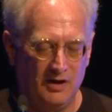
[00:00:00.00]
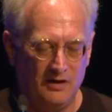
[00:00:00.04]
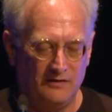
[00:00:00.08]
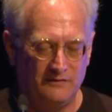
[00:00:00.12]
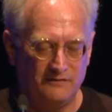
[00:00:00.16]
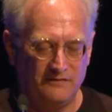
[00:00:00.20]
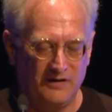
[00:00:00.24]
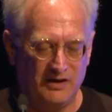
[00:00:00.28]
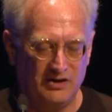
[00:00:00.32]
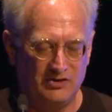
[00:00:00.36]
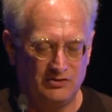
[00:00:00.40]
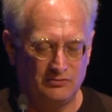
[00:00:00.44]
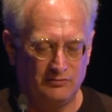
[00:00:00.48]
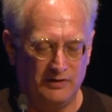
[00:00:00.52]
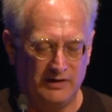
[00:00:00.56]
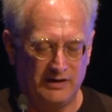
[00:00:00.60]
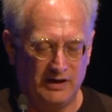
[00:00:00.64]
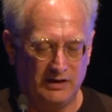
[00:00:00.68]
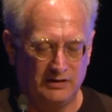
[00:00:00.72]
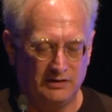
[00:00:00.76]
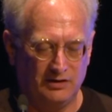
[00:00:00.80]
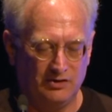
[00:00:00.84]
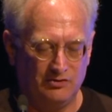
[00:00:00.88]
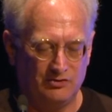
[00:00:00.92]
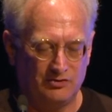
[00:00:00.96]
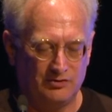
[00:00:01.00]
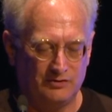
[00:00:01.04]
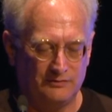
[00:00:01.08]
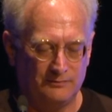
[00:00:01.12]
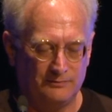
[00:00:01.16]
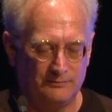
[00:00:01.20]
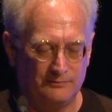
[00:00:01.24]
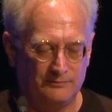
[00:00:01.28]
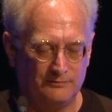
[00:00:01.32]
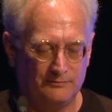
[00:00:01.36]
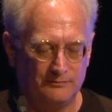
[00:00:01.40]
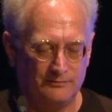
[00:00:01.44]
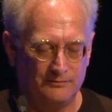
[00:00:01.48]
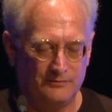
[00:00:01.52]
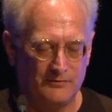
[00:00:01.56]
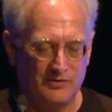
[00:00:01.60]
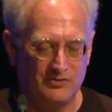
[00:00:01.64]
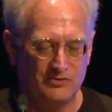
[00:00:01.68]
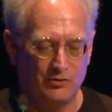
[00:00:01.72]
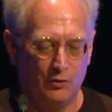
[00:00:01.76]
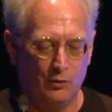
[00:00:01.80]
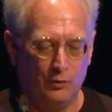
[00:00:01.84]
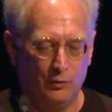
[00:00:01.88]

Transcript: Face recognition to